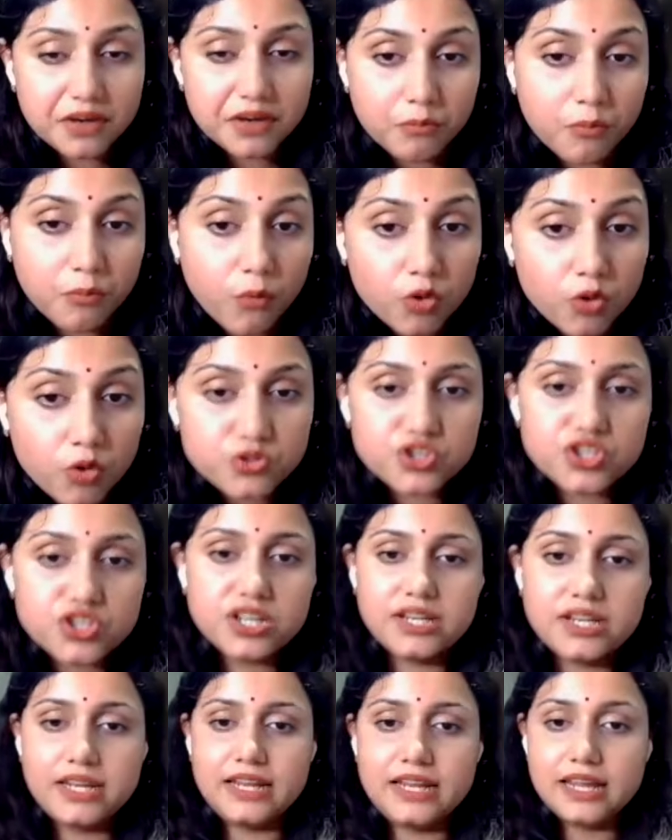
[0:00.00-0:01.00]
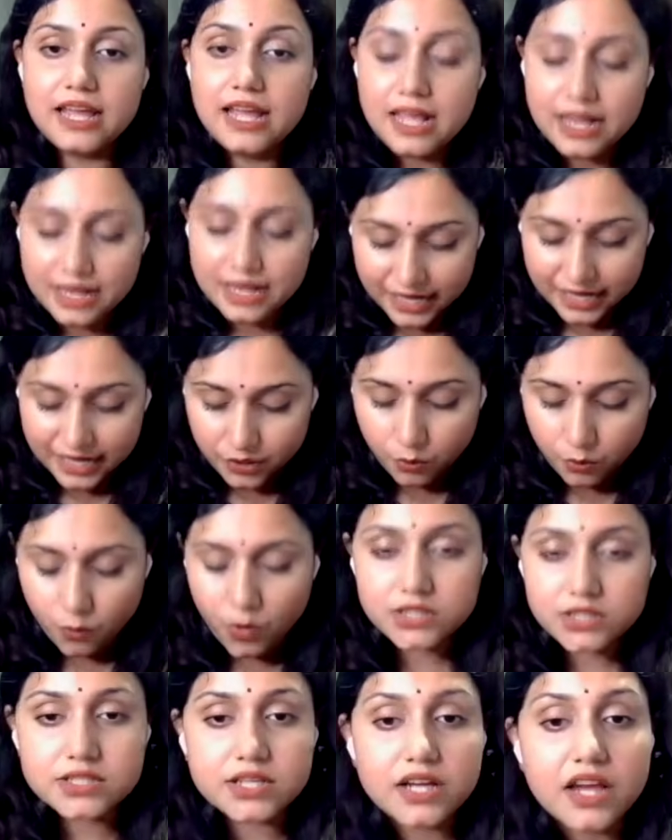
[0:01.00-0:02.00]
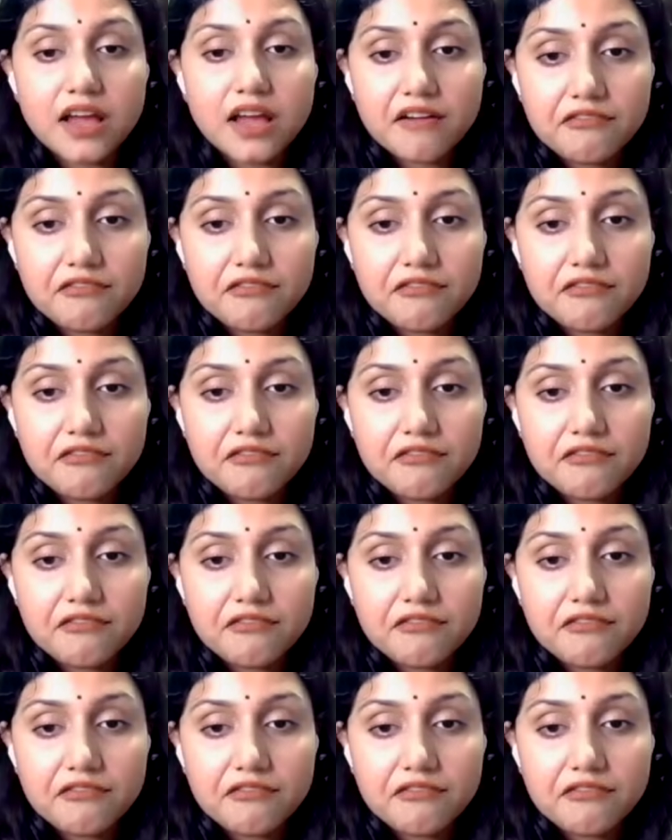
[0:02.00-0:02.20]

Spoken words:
emotionally, like what?